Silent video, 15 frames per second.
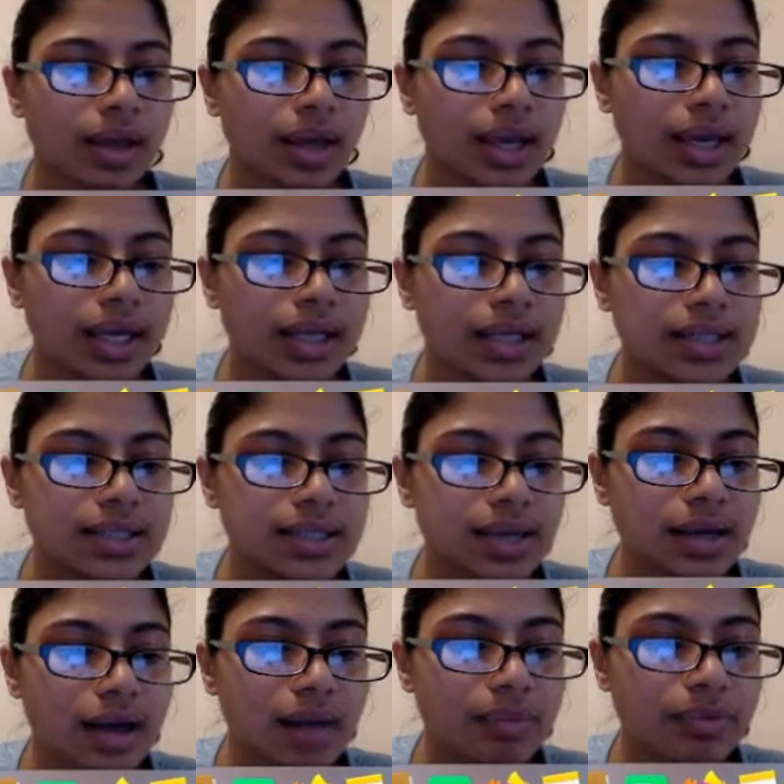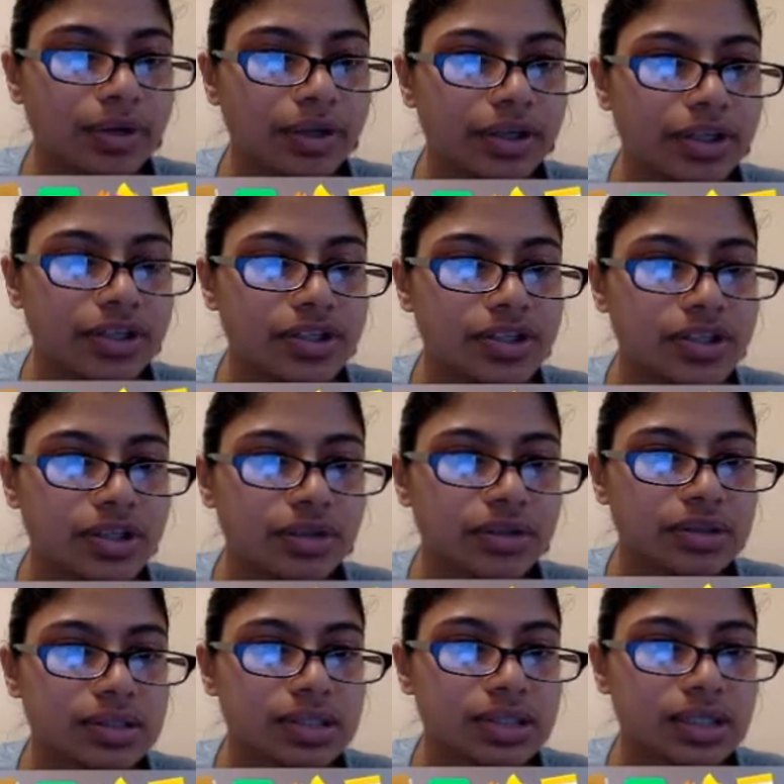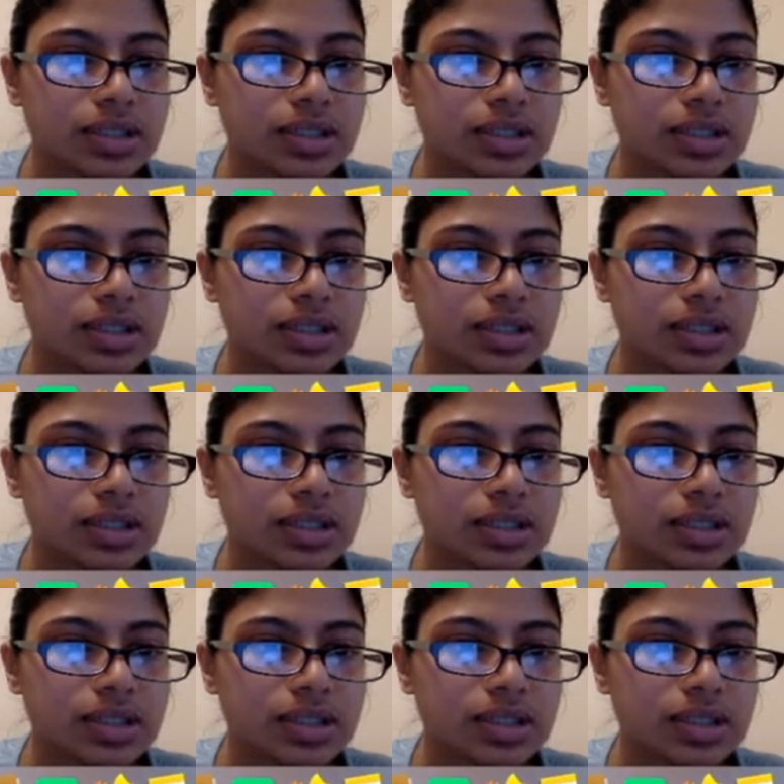And inside operators, you'll see,